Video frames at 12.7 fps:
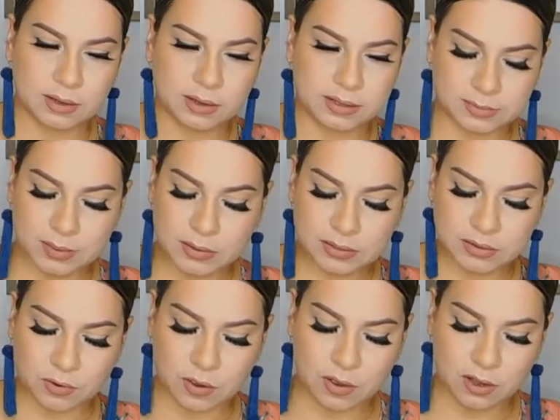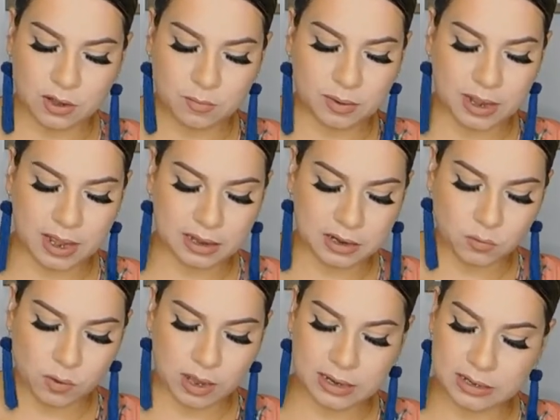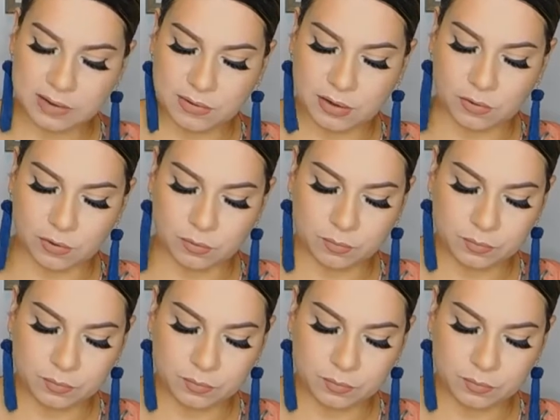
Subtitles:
Spelled it wrong, black and white living room.